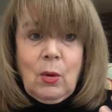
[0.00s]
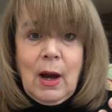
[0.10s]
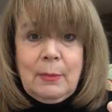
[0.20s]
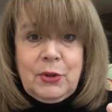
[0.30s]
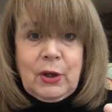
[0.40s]

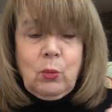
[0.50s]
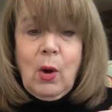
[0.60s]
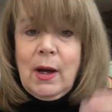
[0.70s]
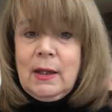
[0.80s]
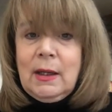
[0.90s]
object
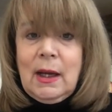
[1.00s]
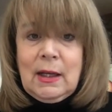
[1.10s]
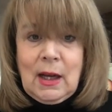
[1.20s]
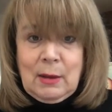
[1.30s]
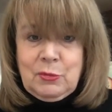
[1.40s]
one
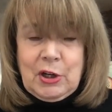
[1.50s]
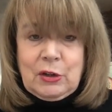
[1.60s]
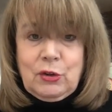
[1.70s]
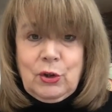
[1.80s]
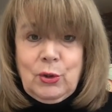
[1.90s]
and
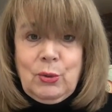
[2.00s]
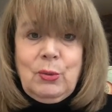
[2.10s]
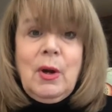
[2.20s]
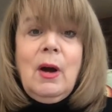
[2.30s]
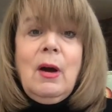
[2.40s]
object
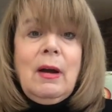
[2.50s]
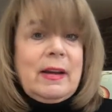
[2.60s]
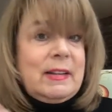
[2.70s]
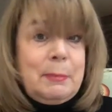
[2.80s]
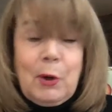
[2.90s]
two,
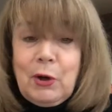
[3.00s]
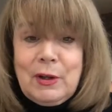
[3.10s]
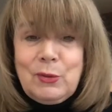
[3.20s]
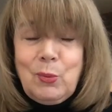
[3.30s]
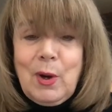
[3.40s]

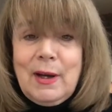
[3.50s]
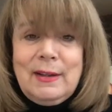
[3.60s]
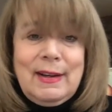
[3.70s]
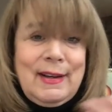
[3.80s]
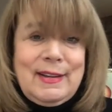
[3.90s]
experience
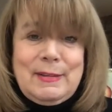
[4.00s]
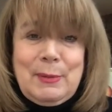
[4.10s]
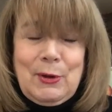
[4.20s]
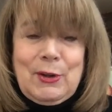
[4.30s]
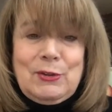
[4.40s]
one and
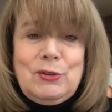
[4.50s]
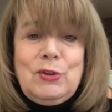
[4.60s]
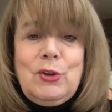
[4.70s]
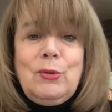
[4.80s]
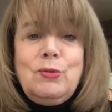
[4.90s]
experience
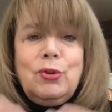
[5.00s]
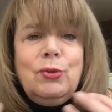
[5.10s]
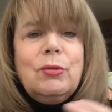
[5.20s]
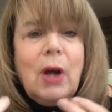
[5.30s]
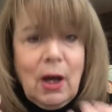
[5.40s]
two
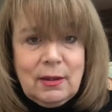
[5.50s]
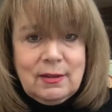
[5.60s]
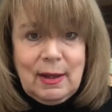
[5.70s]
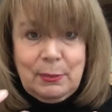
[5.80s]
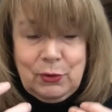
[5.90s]

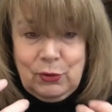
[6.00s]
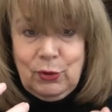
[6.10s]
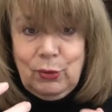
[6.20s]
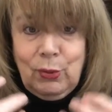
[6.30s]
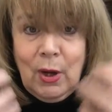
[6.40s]
concepts,
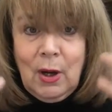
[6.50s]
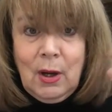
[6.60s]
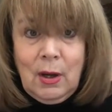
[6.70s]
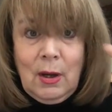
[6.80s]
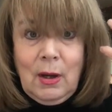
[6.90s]
two
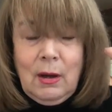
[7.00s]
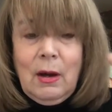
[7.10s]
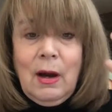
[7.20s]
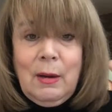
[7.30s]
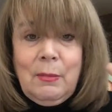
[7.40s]

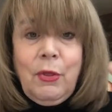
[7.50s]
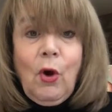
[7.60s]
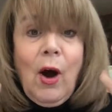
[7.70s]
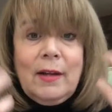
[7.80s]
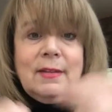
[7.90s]

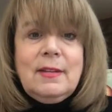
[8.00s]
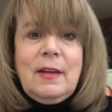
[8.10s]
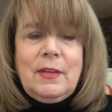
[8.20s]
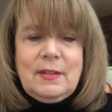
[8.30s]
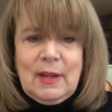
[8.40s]
thoughts
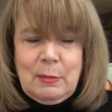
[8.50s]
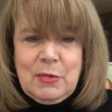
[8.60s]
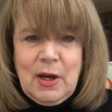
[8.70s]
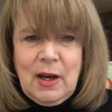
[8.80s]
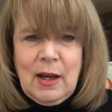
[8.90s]
at the same
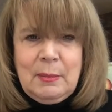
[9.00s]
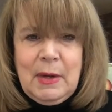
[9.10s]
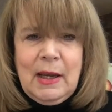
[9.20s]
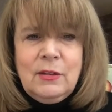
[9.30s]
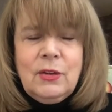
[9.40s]
time,
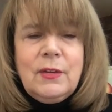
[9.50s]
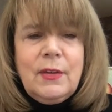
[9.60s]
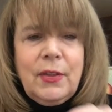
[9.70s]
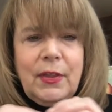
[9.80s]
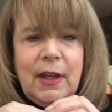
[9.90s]
and to
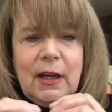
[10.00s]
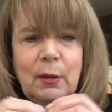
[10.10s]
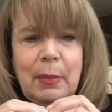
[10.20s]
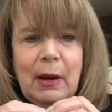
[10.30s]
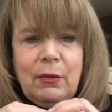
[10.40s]
think
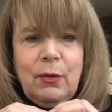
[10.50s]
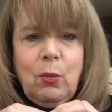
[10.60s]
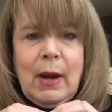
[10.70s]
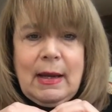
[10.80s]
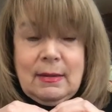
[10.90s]
about the
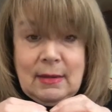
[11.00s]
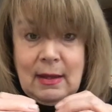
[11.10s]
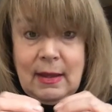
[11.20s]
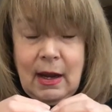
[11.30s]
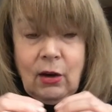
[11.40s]
ways
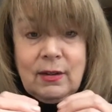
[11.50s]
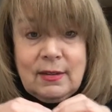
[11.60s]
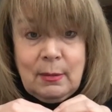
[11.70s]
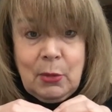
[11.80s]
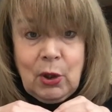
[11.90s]
that they are
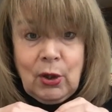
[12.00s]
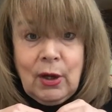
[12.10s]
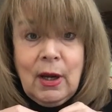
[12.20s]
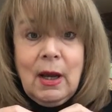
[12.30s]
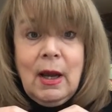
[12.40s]
similar
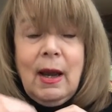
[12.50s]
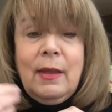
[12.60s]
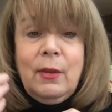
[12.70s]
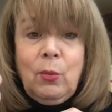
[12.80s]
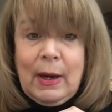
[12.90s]

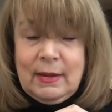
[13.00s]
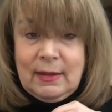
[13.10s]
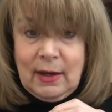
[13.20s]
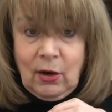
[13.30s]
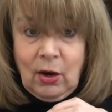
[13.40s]
and the ways
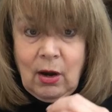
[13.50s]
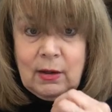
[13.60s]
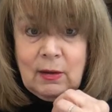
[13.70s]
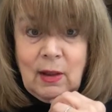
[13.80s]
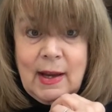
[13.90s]
they are
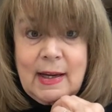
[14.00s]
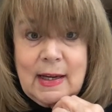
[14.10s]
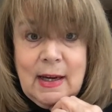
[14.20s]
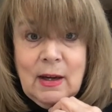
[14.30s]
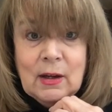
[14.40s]

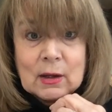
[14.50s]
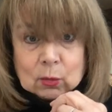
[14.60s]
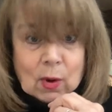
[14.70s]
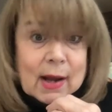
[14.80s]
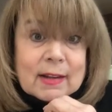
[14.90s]
unalike.
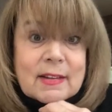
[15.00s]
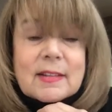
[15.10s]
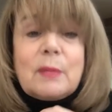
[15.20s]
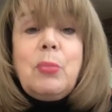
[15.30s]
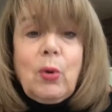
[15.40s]
Why is
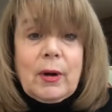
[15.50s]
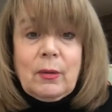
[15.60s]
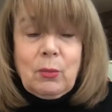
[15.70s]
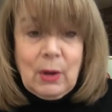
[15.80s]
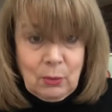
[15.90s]
this
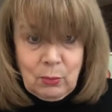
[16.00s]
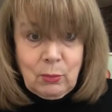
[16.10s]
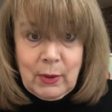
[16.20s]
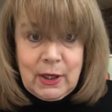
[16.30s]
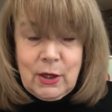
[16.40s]
important? Well,
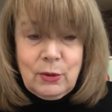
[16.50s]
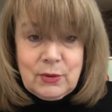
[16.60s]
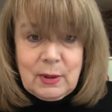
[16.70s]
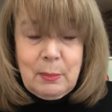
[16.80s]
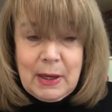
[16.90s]
we
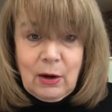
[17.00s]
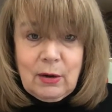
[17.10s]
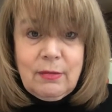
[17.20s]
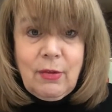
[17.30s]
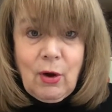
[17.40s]
use
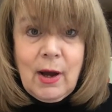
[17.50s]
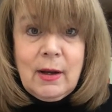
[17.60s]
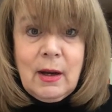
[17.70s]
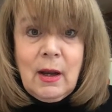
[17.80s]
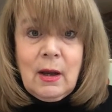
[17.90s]
comparative thought
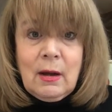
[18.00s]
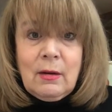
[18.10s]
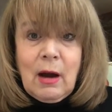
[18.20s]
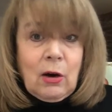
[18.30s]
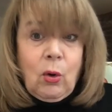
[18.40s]

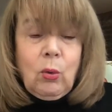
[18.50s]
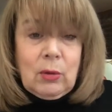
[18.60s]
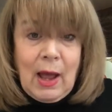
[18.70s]
our whole